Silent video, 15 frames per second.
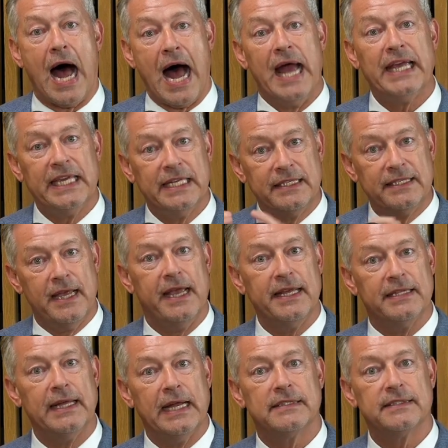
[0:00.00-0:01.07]
I can take
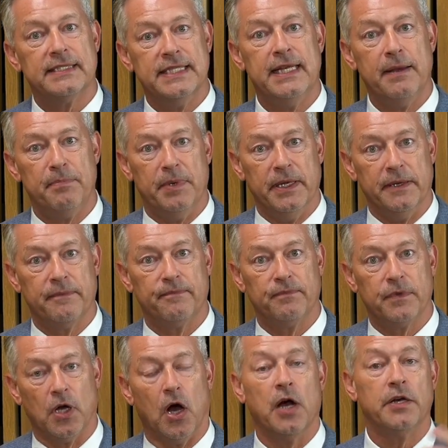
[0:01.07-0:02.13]
that snippet
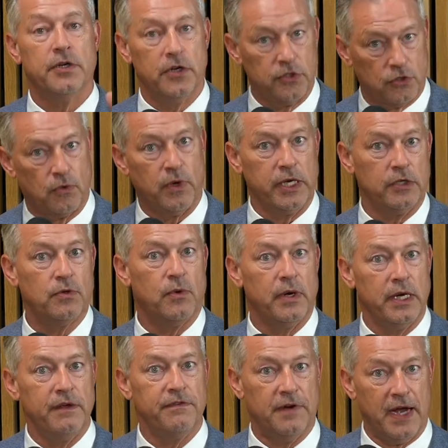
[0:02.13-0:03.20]
under
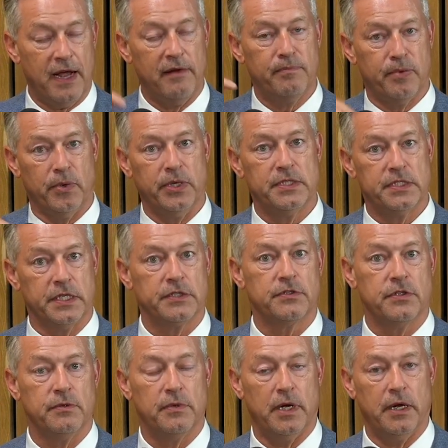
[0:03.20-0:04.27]

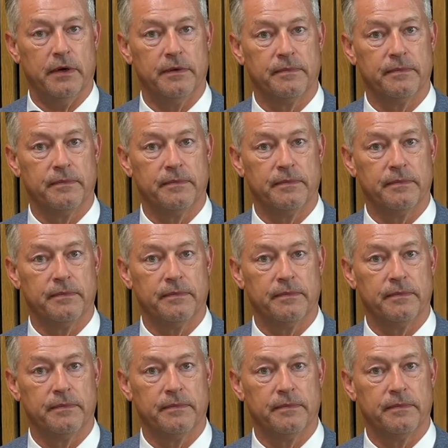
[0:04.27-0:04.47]
2025.620.